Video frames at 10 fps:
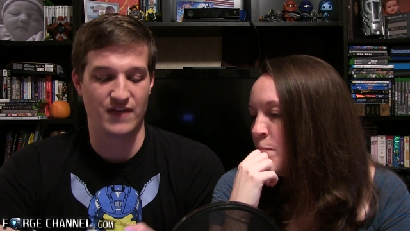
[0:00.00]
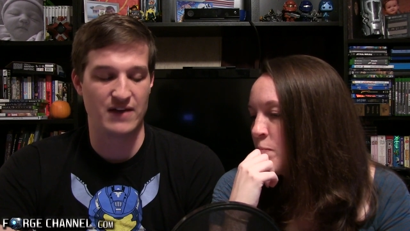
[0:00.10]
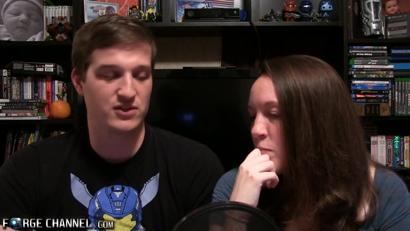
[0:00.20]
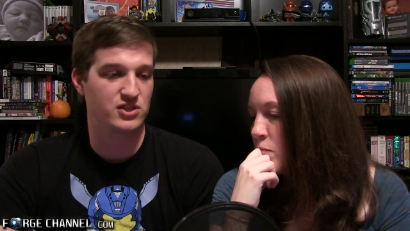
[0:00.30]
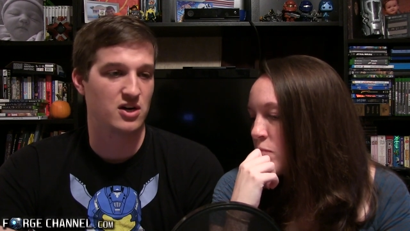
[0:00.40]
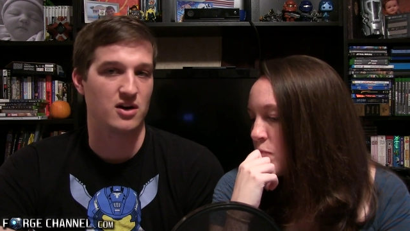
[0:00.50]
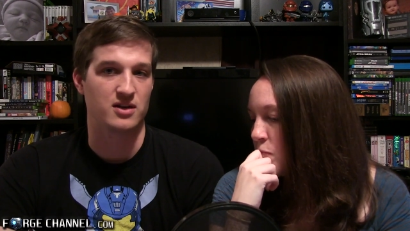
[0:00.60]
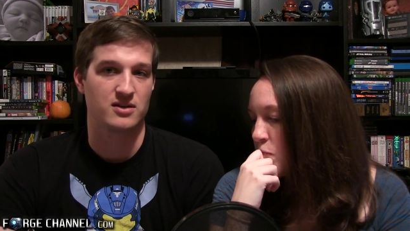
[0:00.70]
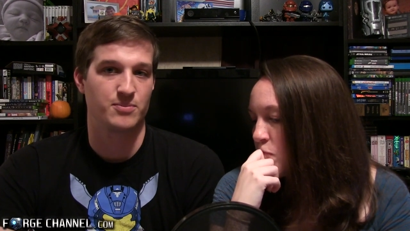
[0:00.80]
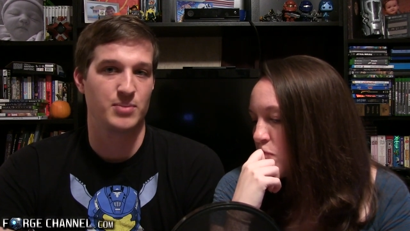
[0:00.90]
Speaker 1: Favorite
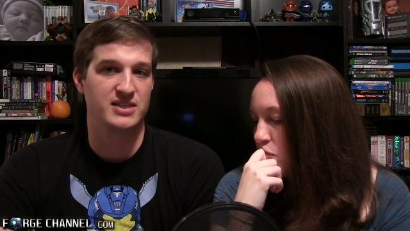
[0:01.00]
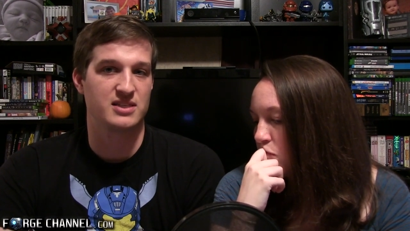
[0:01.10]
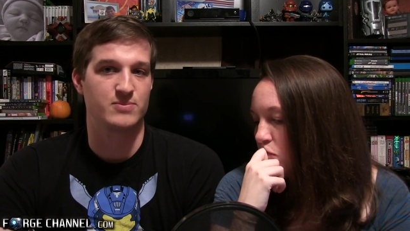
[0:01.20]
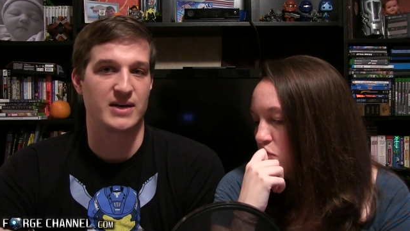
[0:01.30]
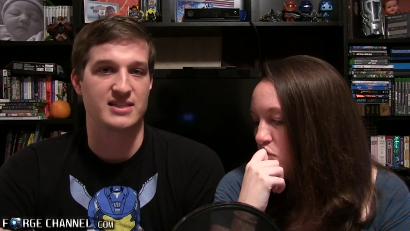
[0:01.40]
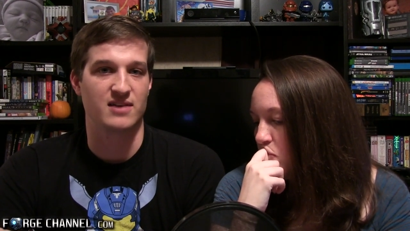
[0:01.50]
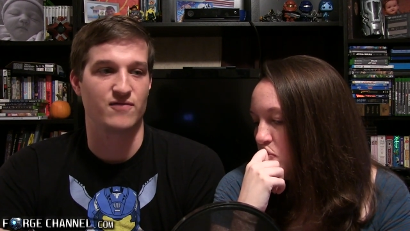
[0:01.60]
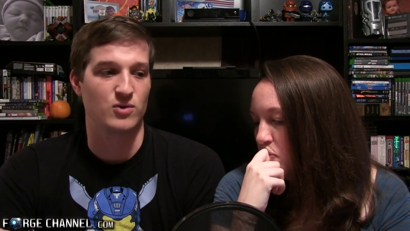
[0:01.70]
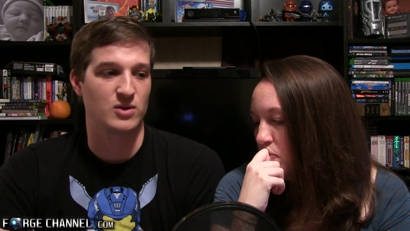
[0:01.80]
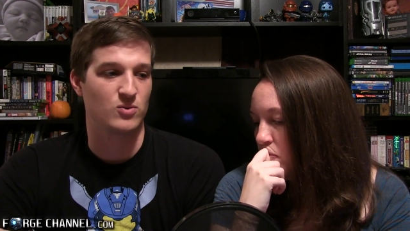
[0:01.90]
song? Pieces by
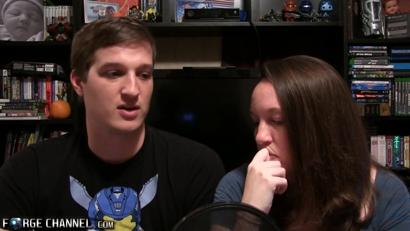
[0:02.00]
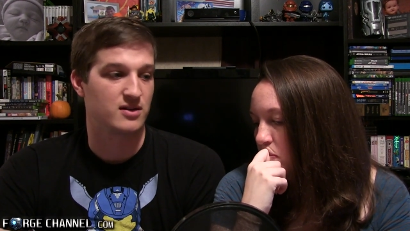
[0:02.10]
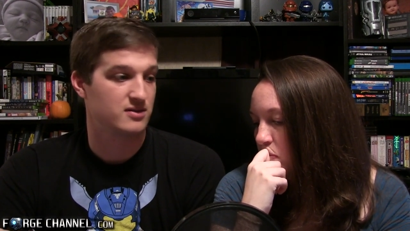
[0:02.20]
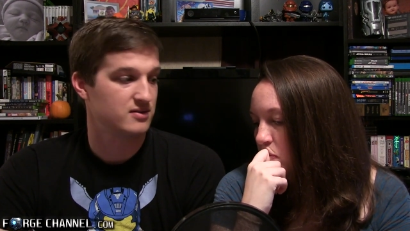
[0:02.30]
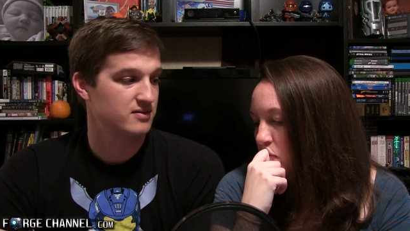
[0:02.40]
Sum 41.